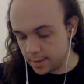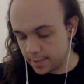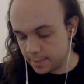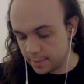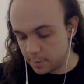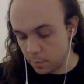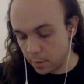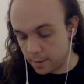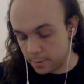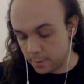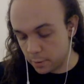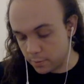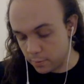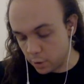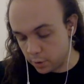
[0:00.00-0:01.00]
telling me where I'm
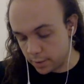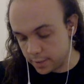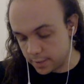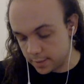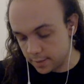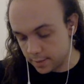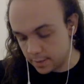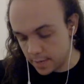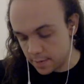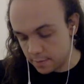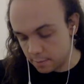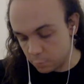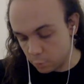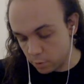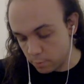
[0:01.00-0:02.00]
going wrong is
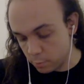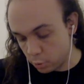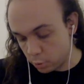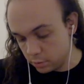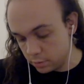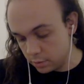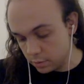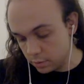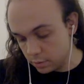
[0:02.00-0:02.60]
even more important.